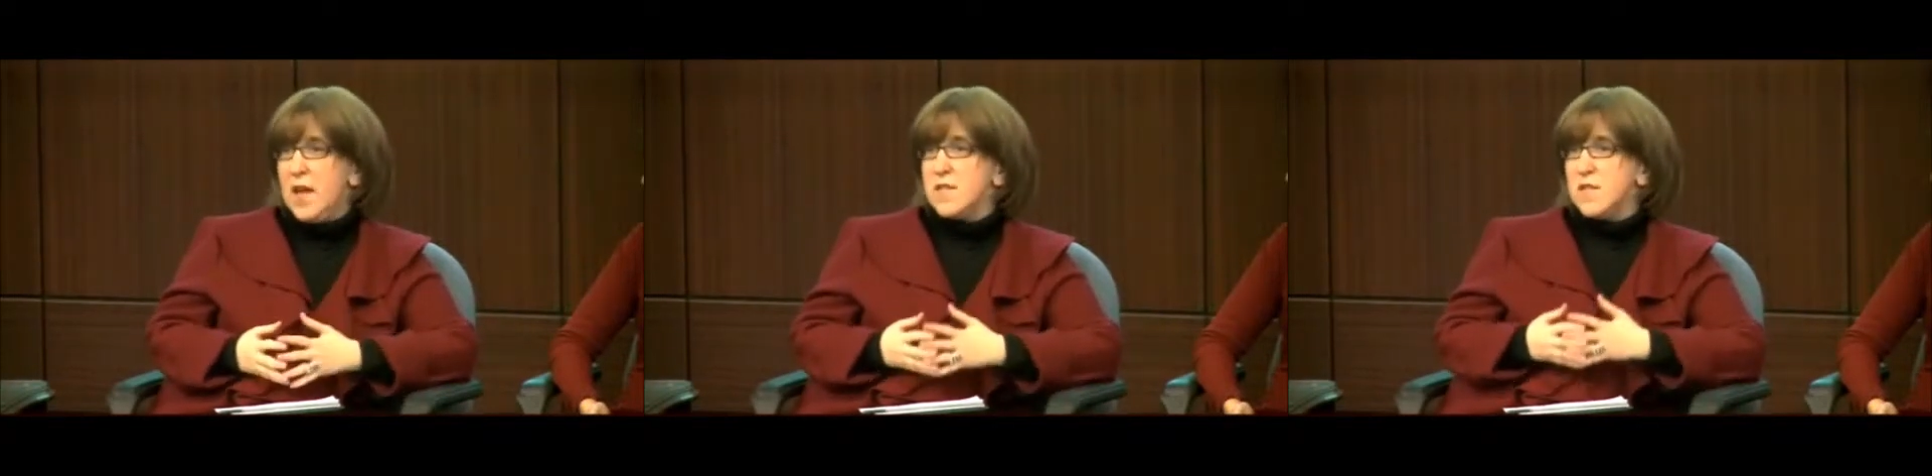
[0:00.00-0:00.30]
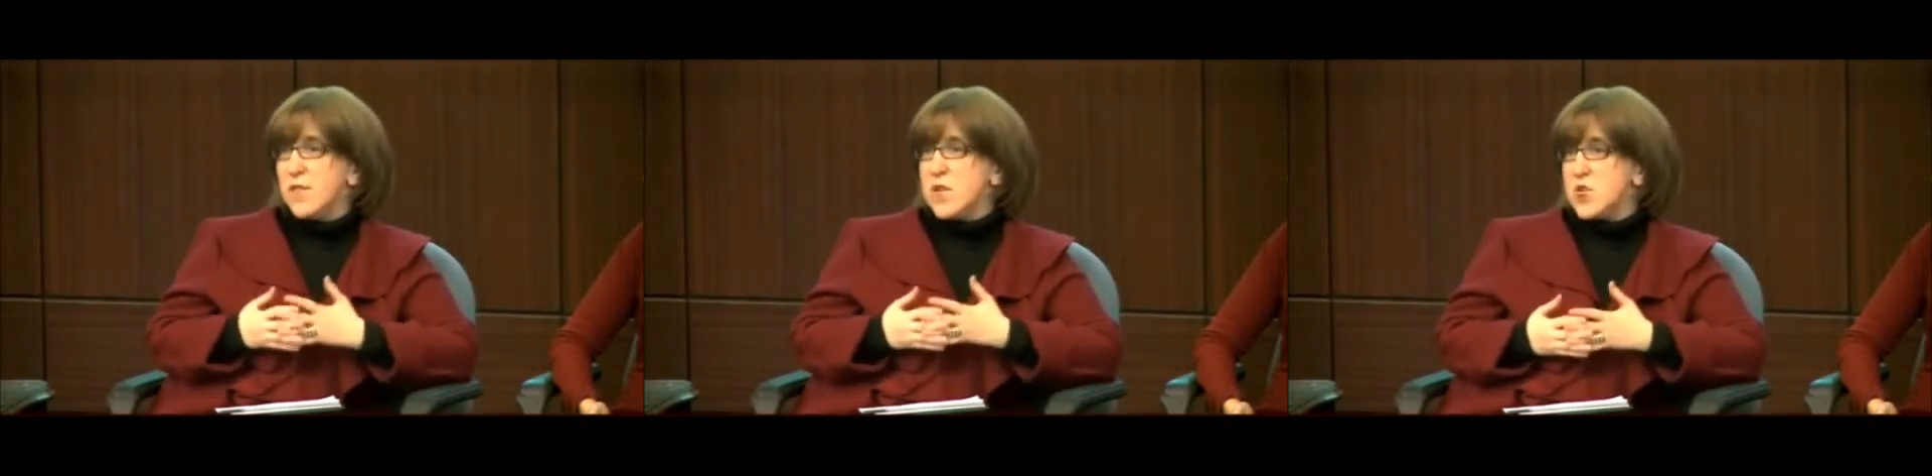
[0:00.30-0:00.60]
and
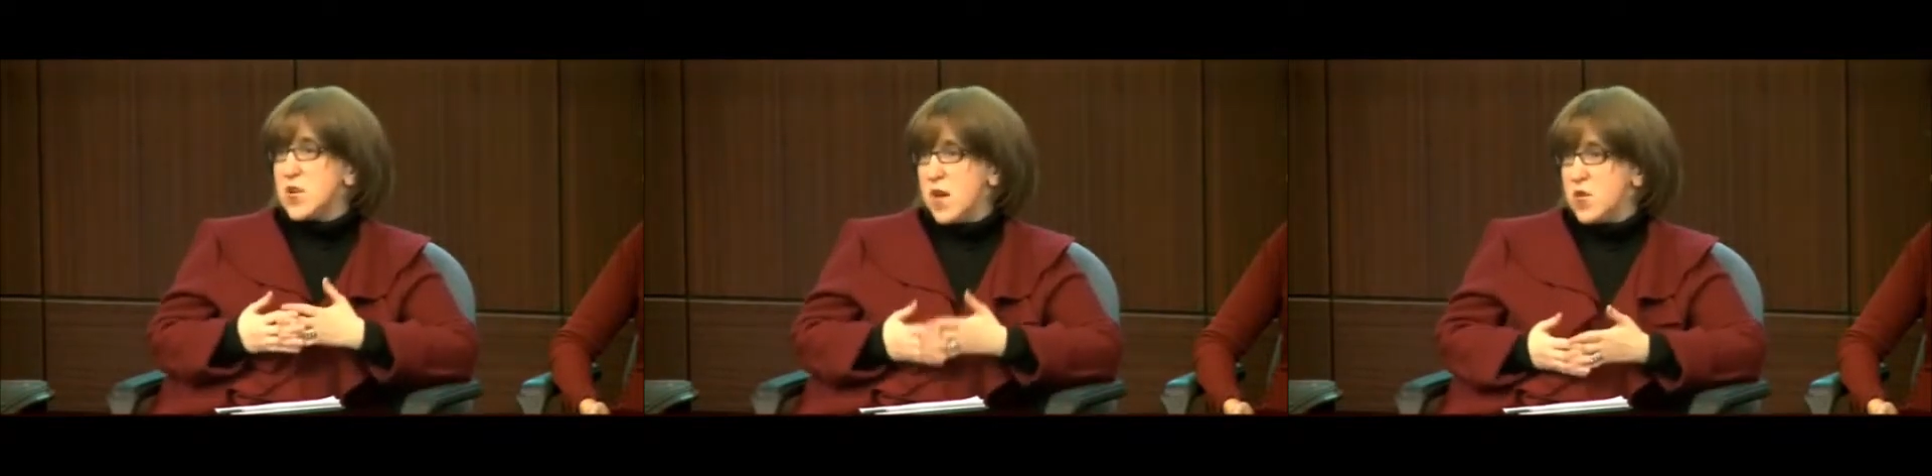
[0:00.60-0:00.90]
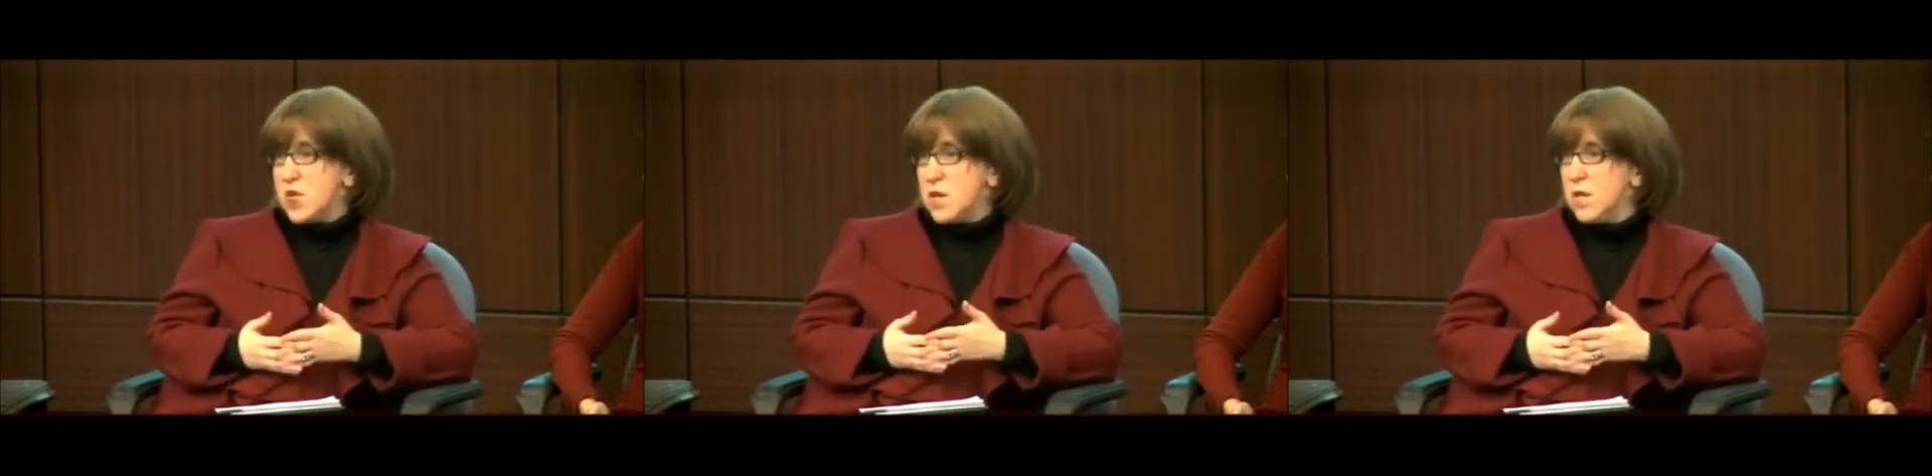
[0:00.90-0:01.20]

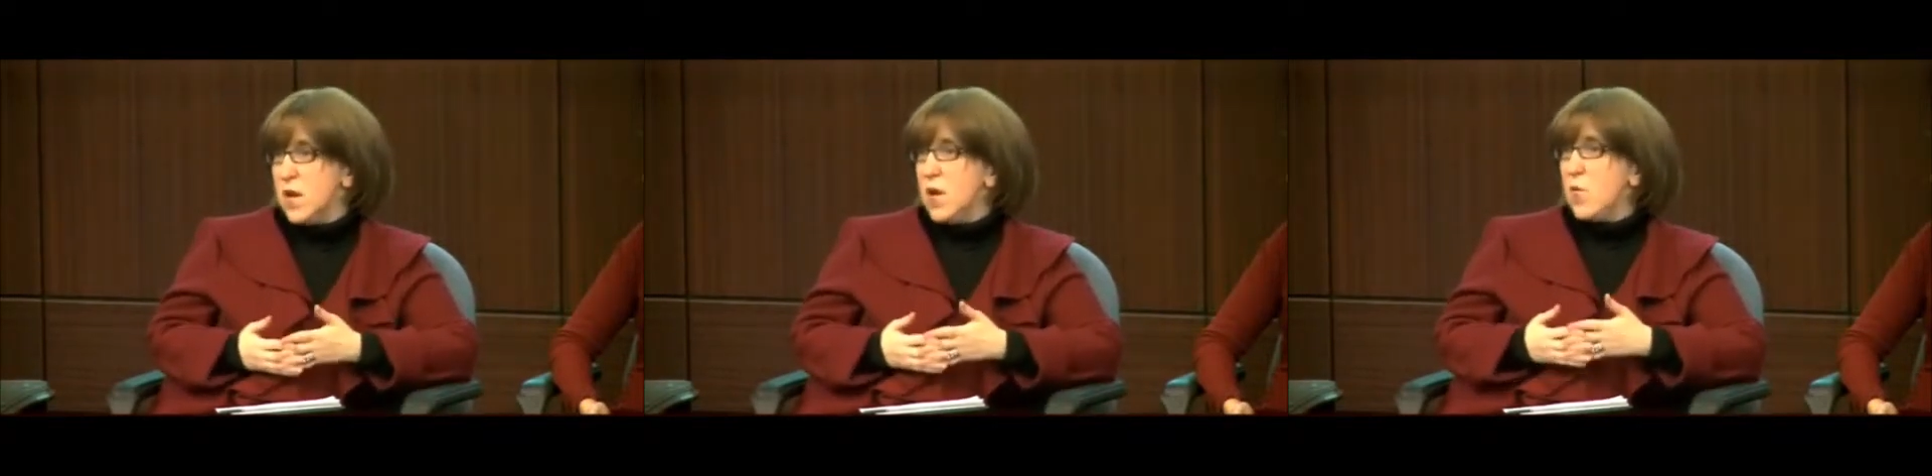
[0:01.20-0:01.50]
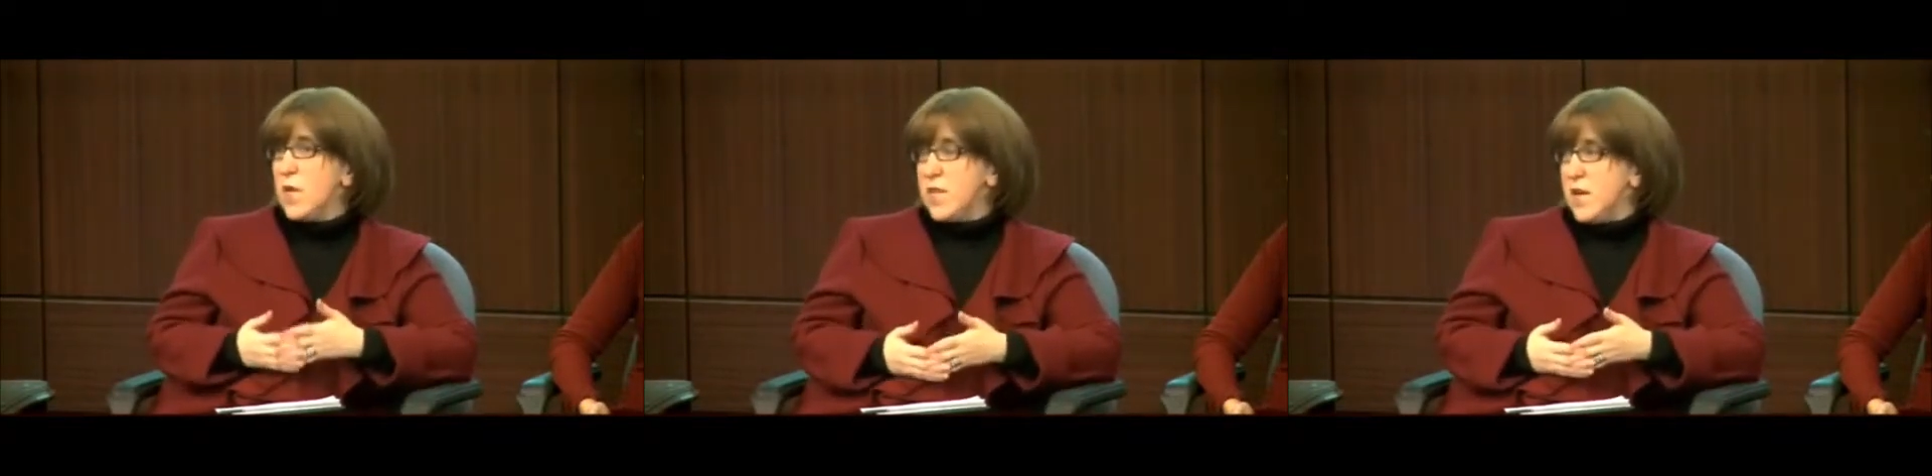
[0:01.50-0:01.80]
differentiation
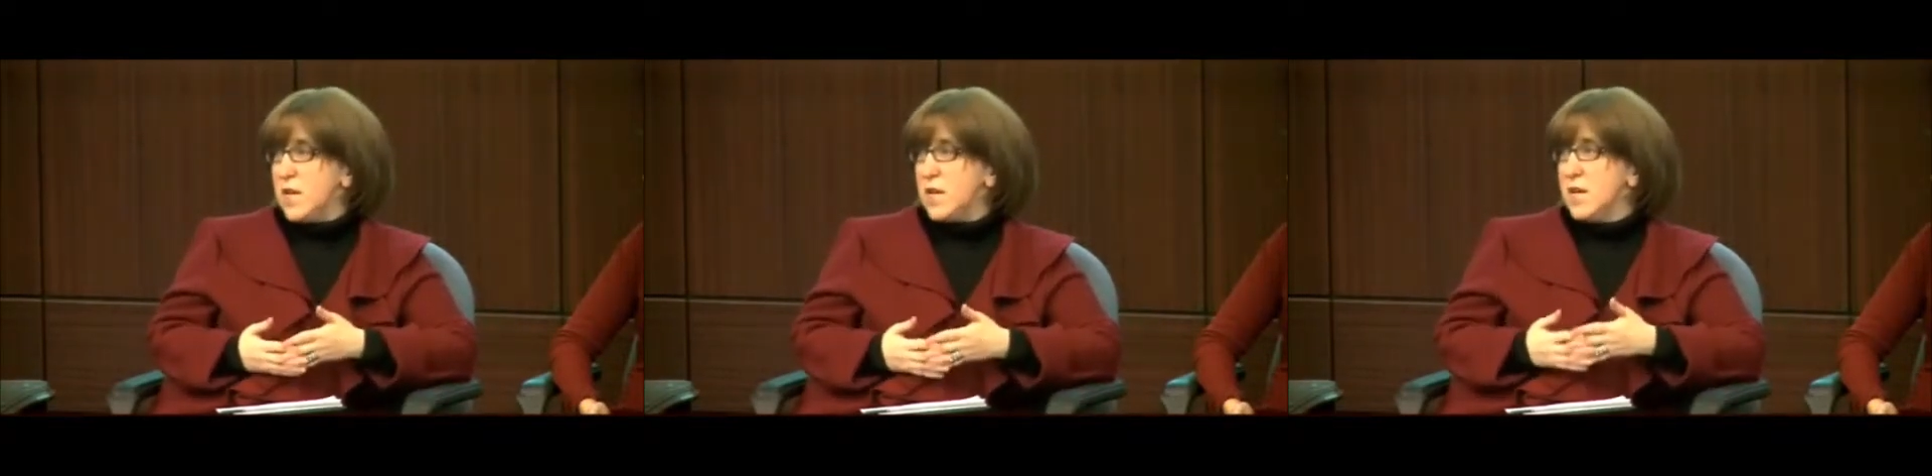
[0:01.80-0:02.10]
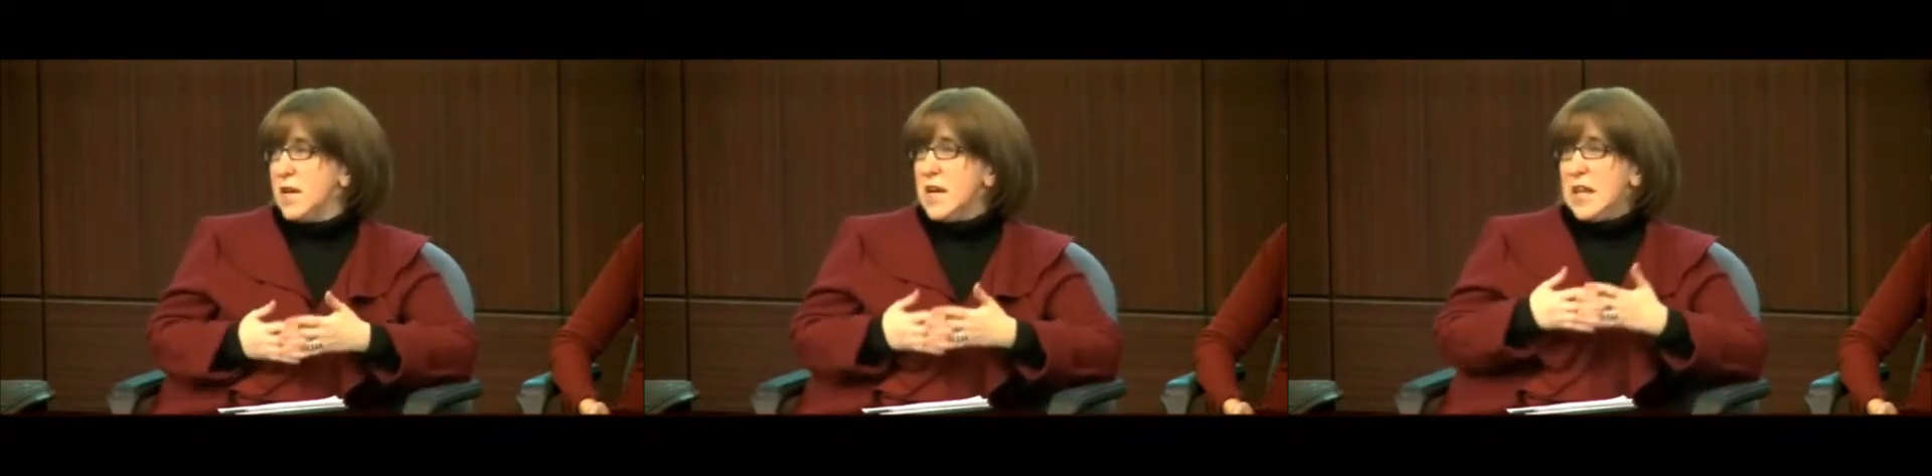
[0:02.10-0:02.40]
within